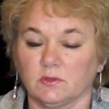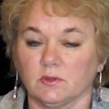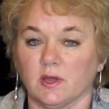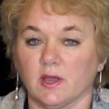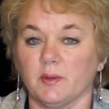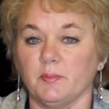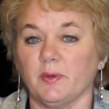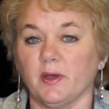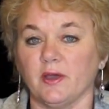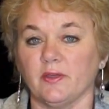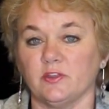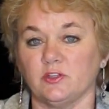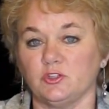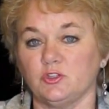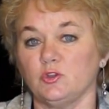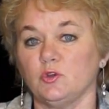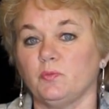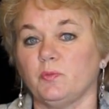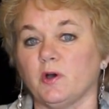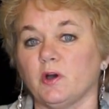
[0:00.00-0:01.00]
I buy the
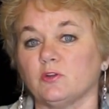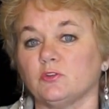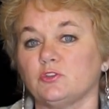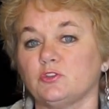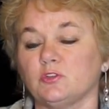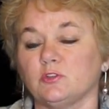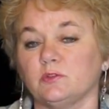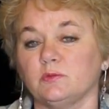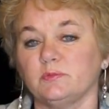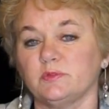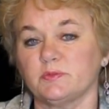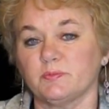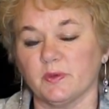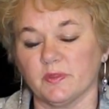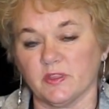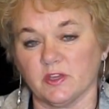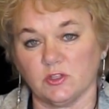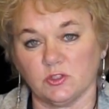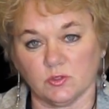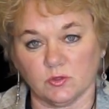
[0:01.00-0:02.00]
2-pound tubes,
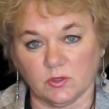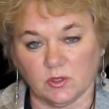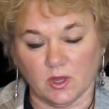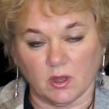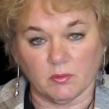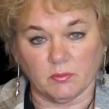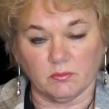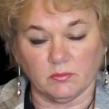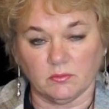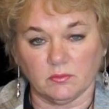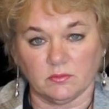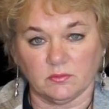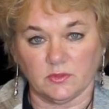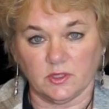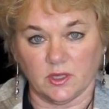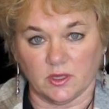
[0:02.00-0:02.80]
but they do come